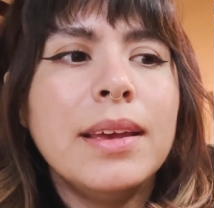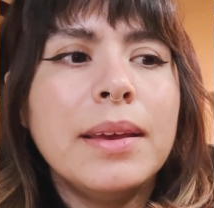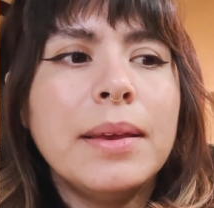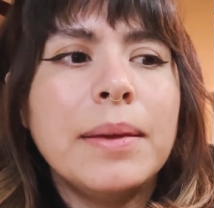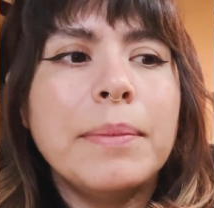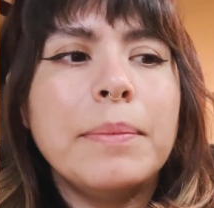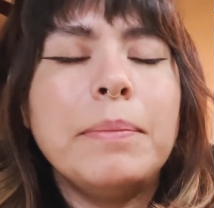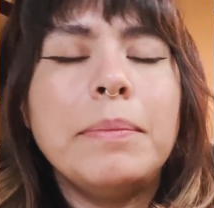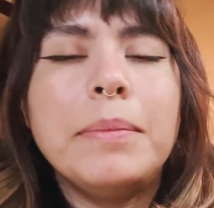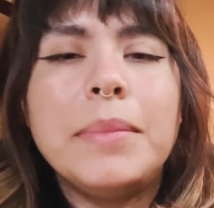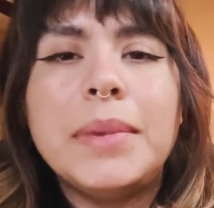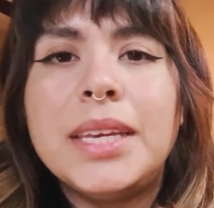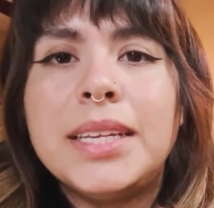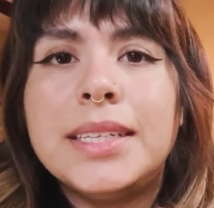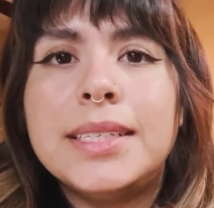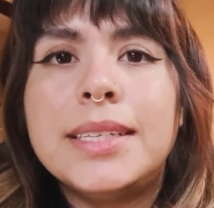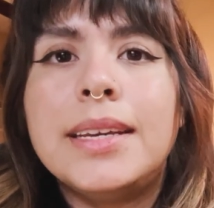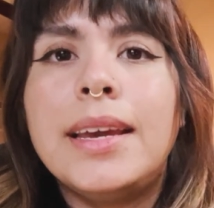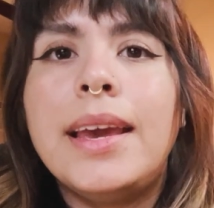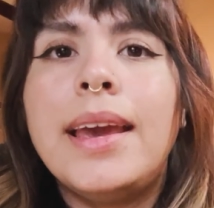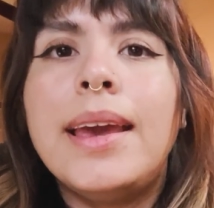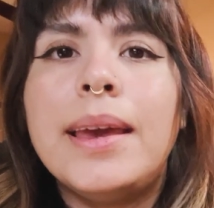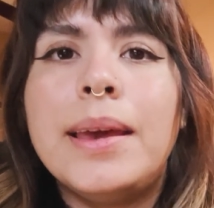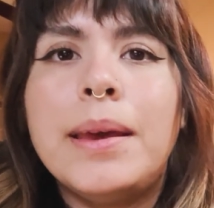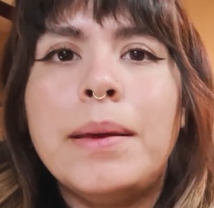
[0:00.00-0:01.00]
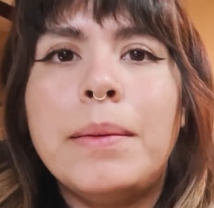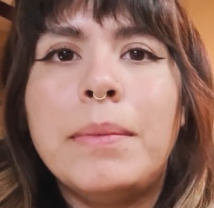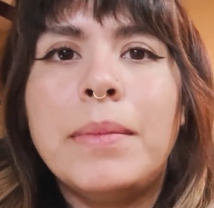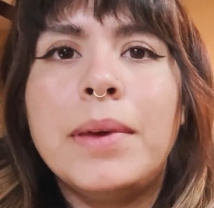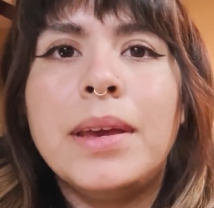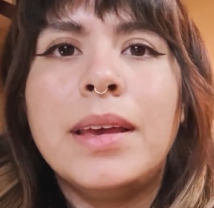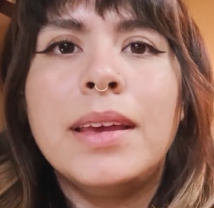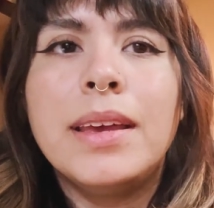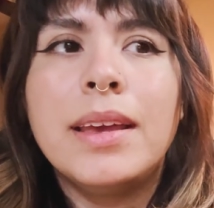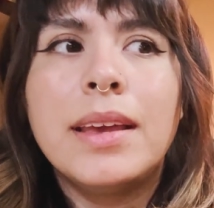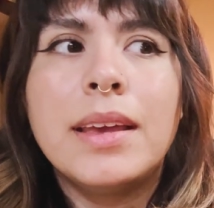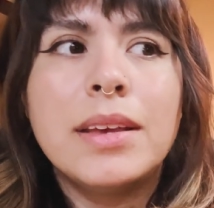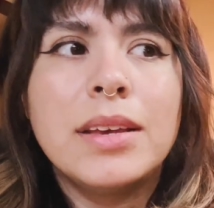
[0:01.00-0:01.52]
me to
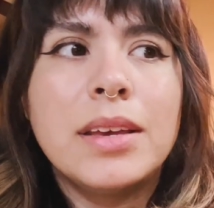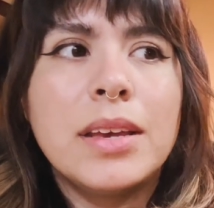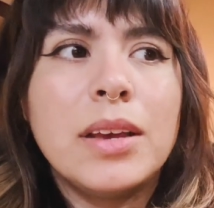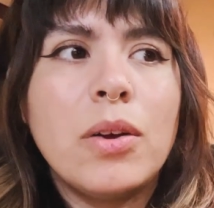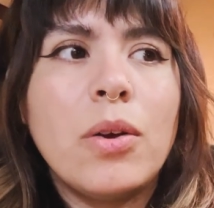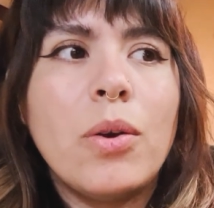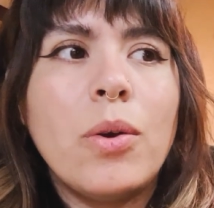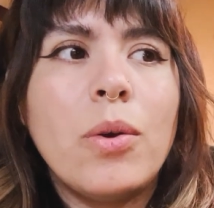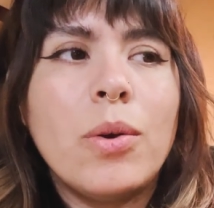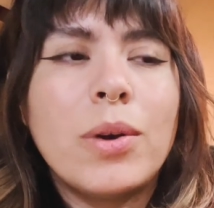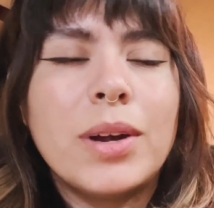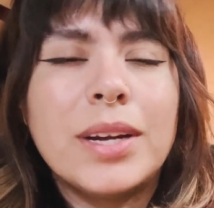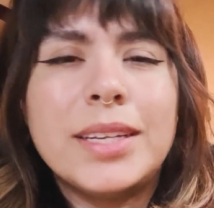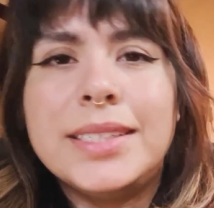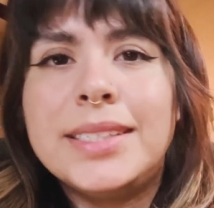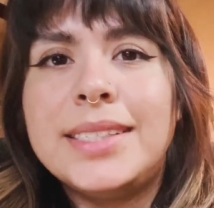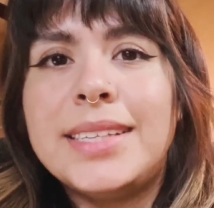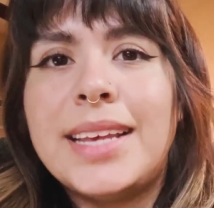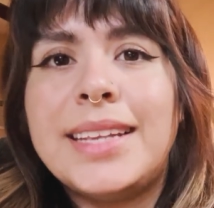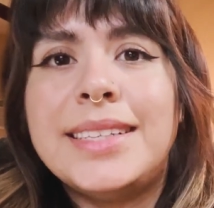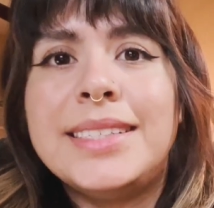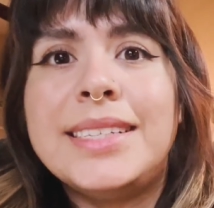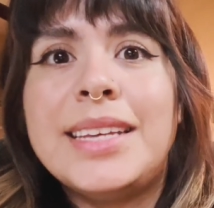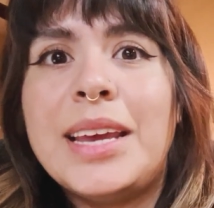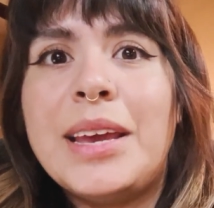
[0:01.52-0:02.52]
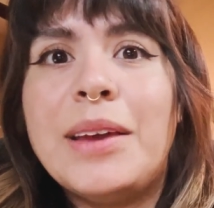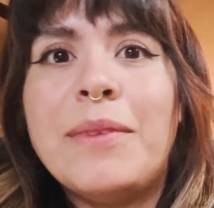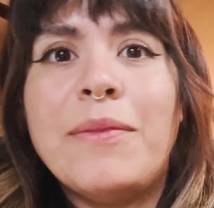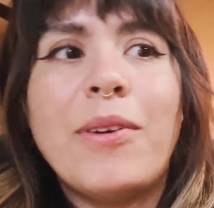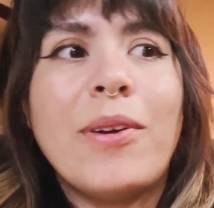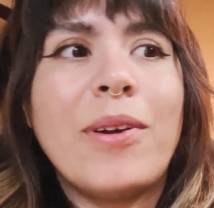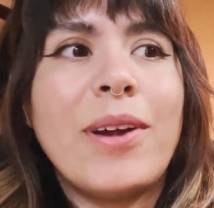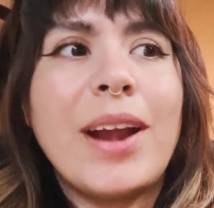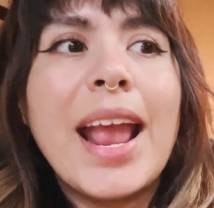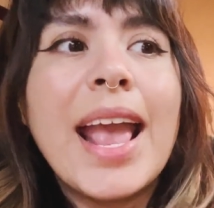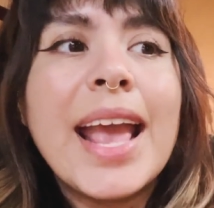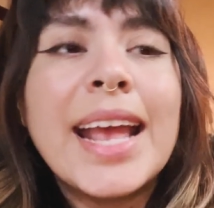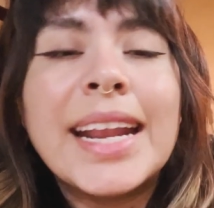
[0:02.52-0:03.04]
him, or incentive
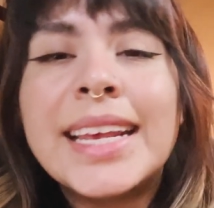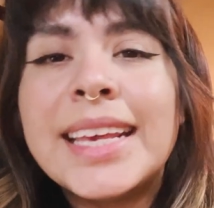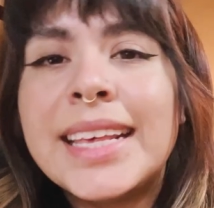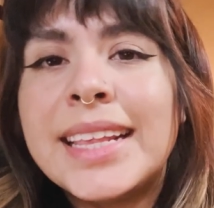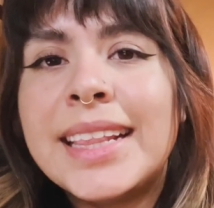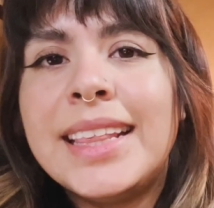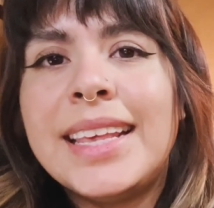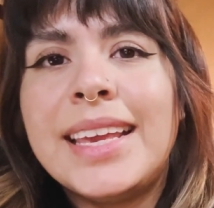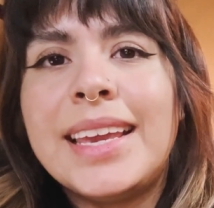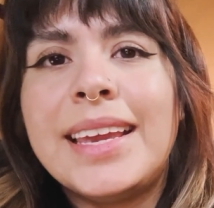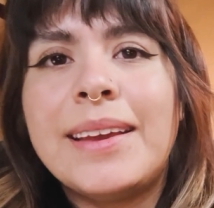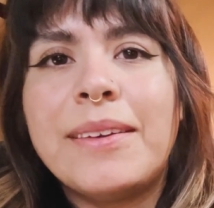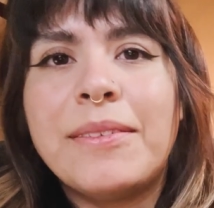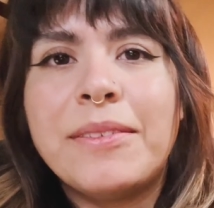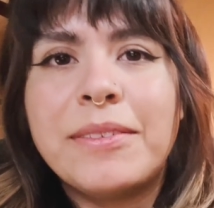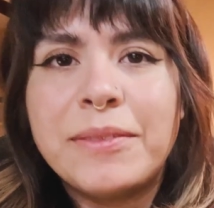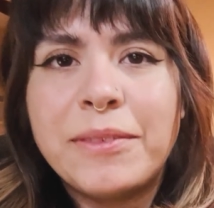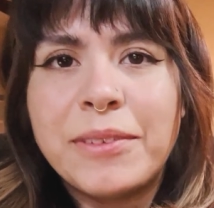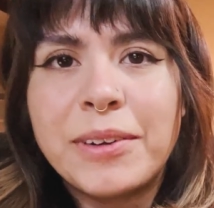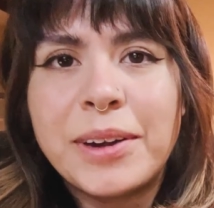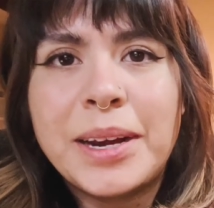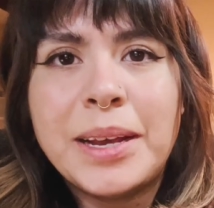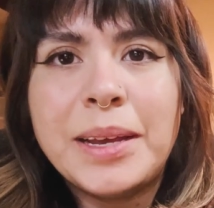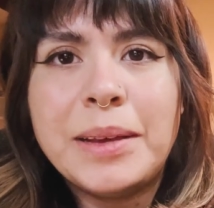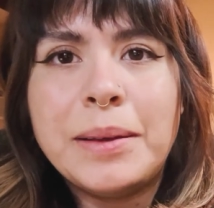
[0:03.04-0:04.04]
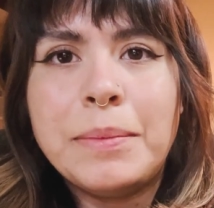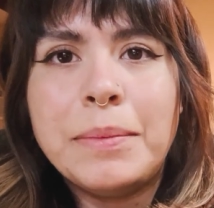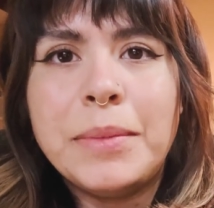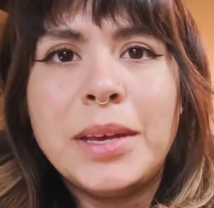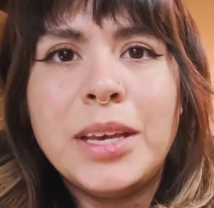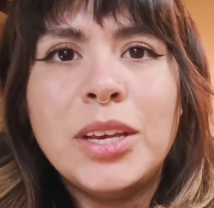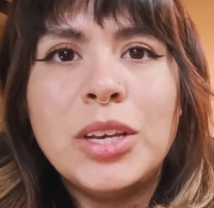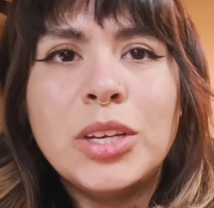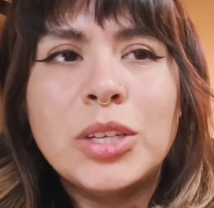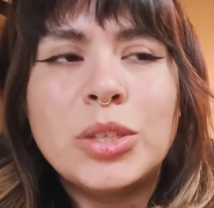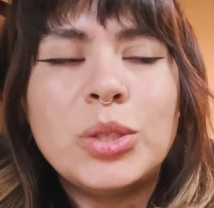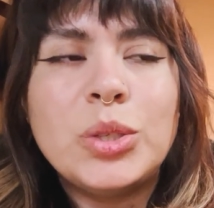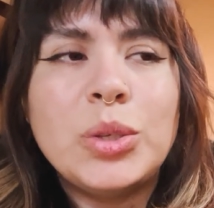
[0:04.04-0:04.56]
or anything for
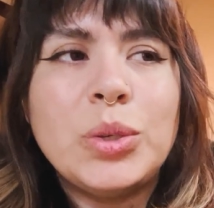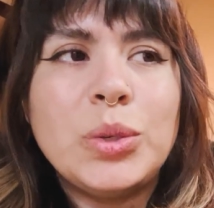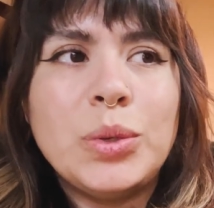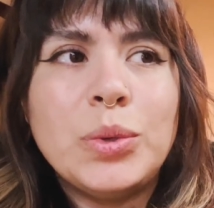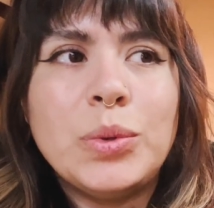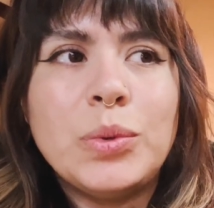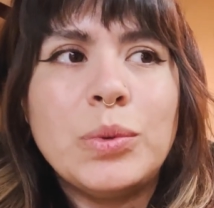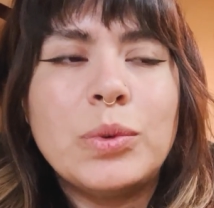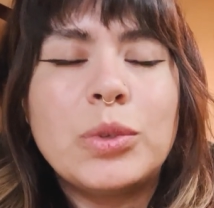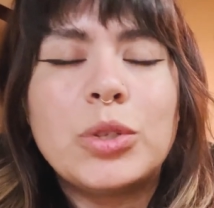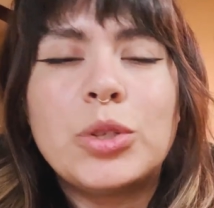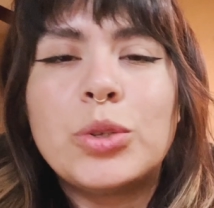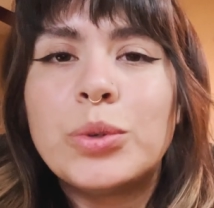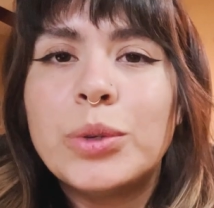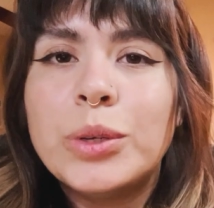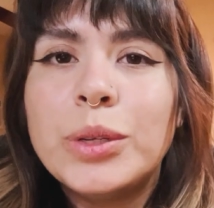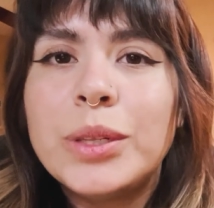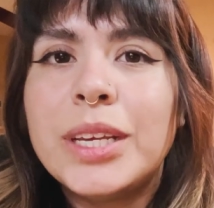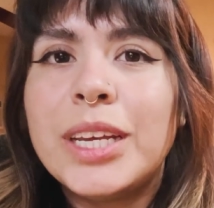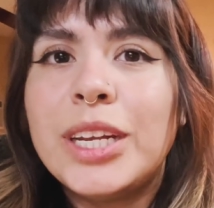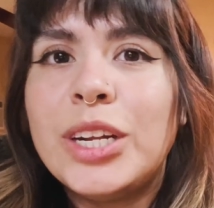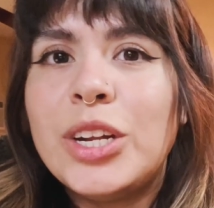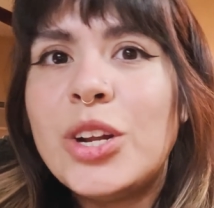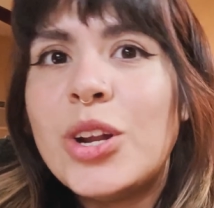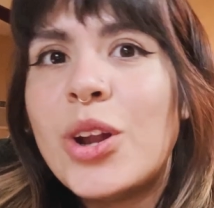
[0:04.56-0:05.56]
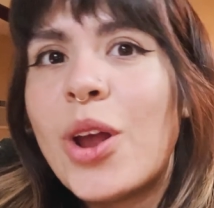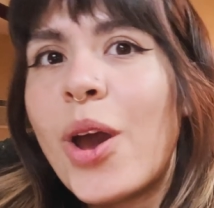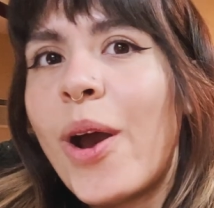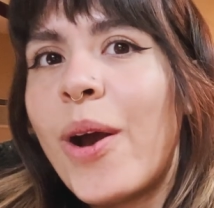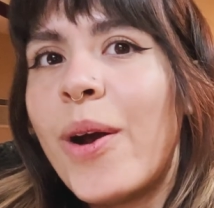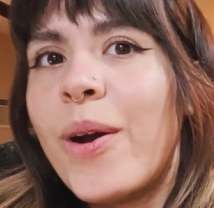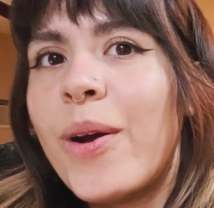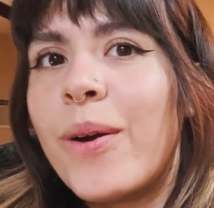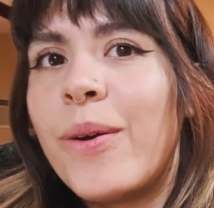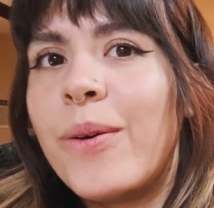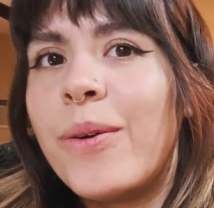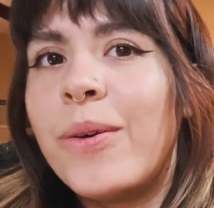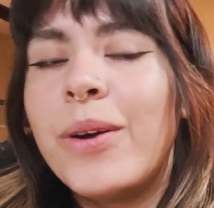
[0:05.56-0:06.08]
him to truly
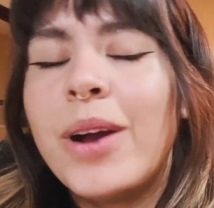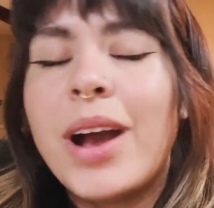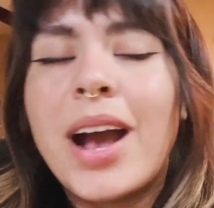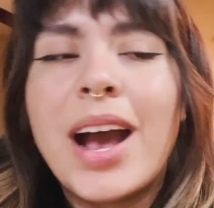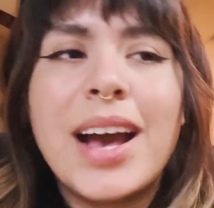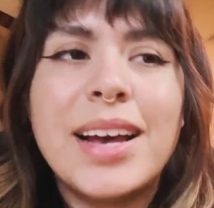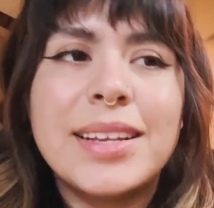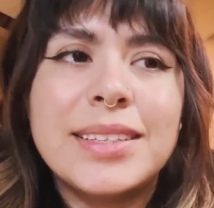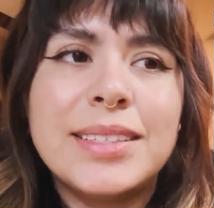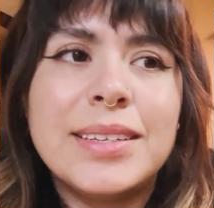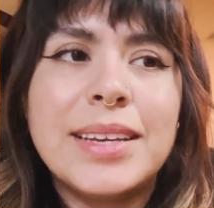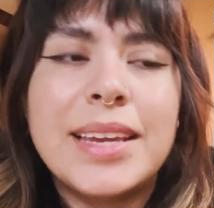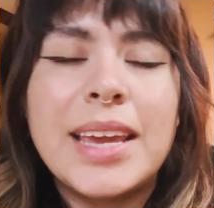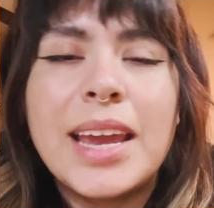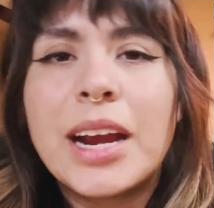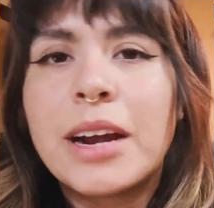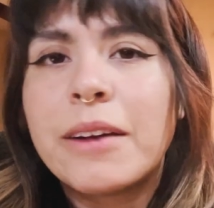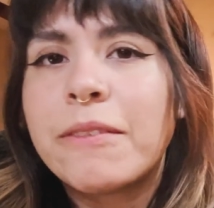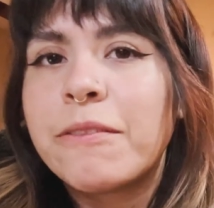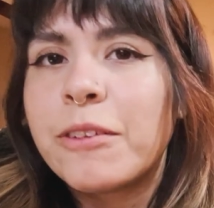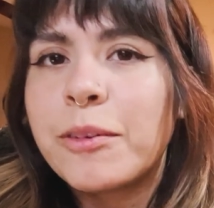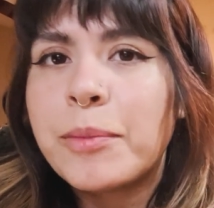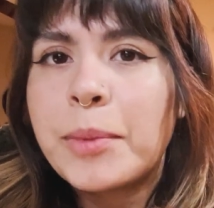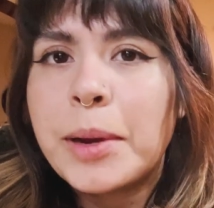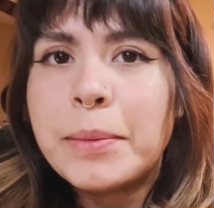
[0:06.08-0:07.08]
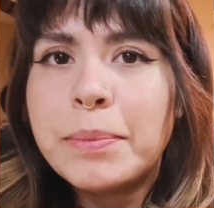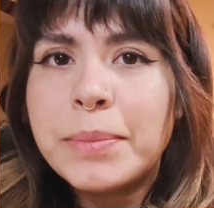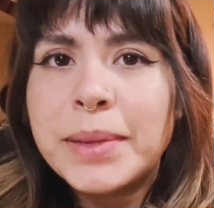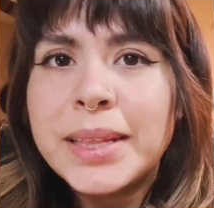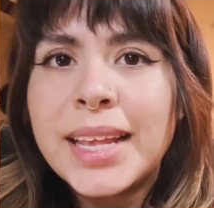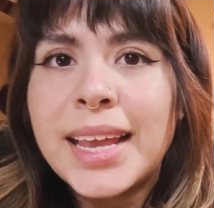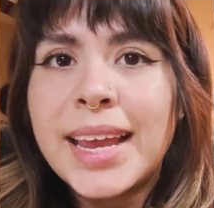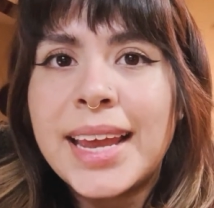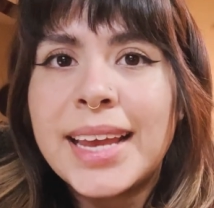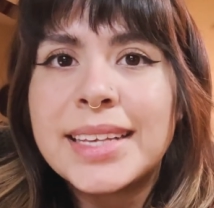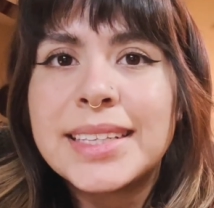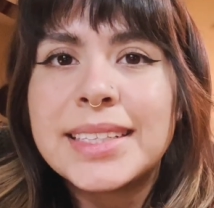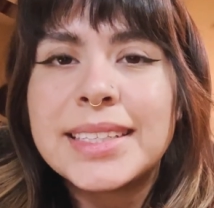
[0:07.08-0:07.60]
know how to care for my
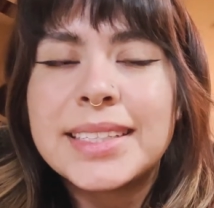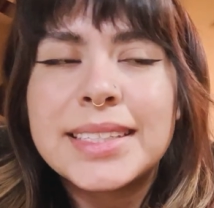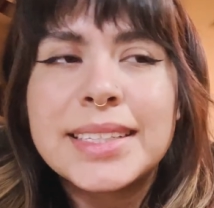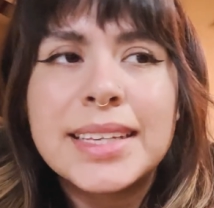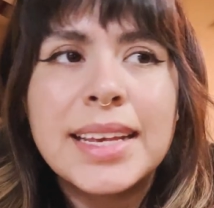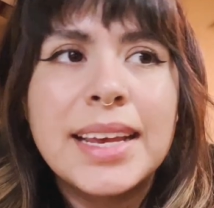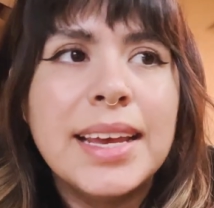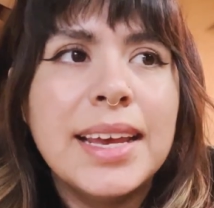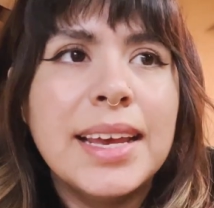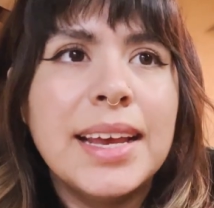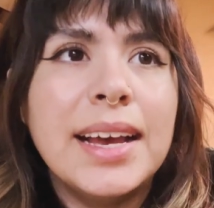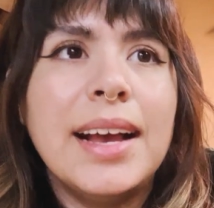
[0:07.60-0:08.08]
plants.